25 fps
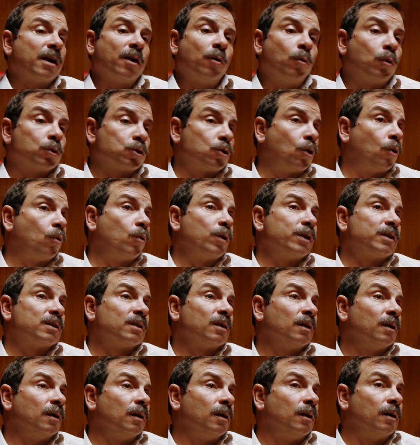It was always
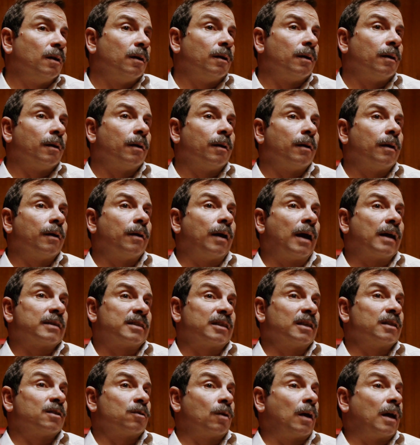as
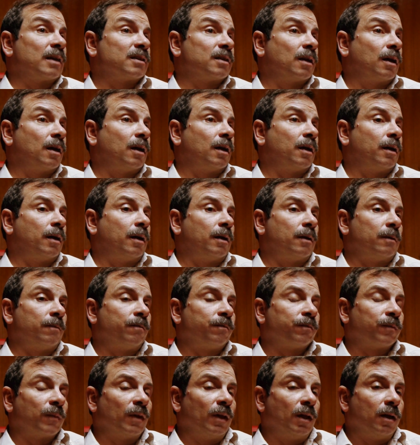a, as a
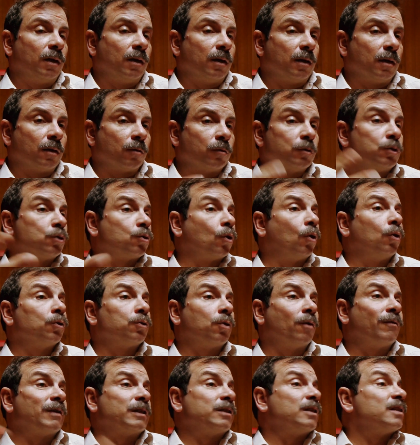result
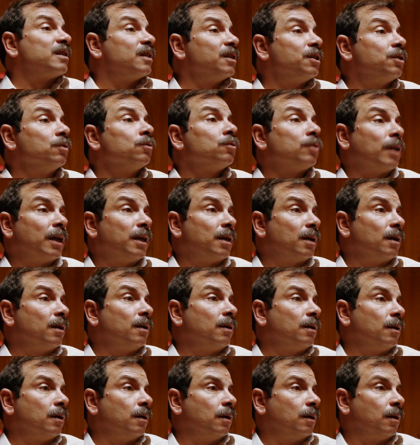of a decision
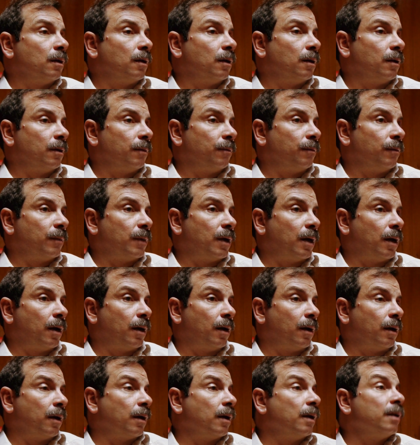taken
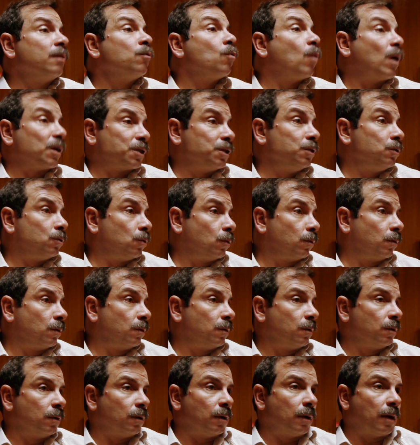in Washington
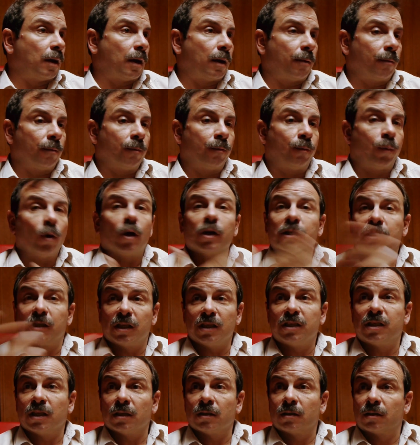um,
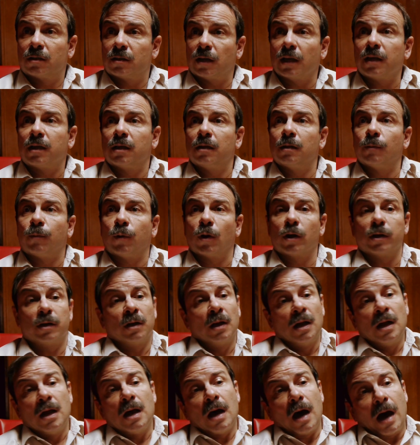politicians taking the policy,
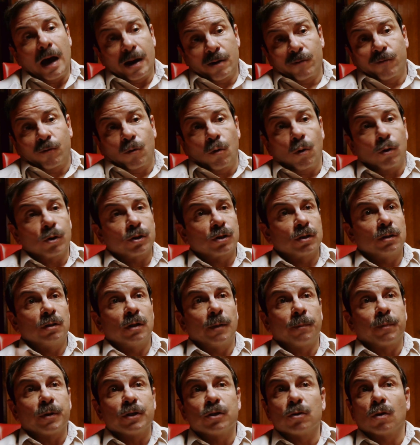and of course the
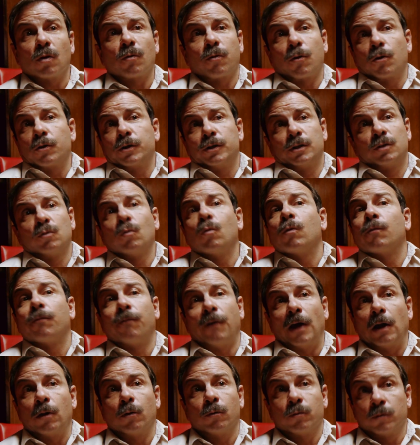prison authorities will
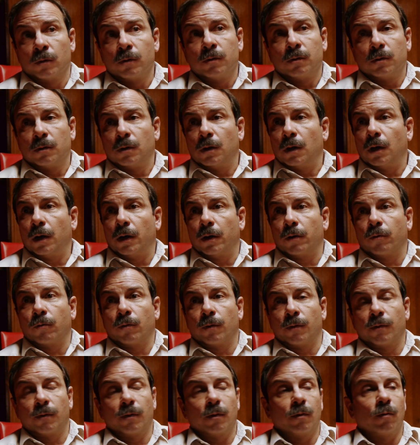follow uh,
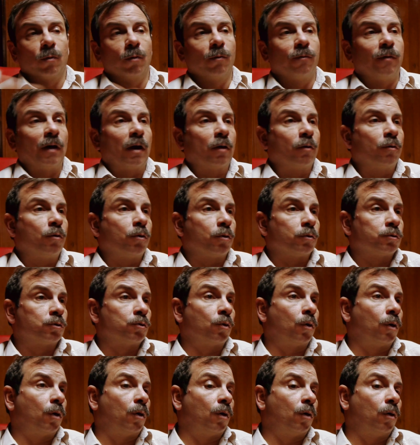will follow those
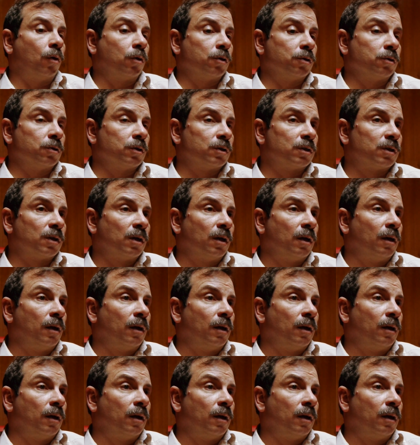orders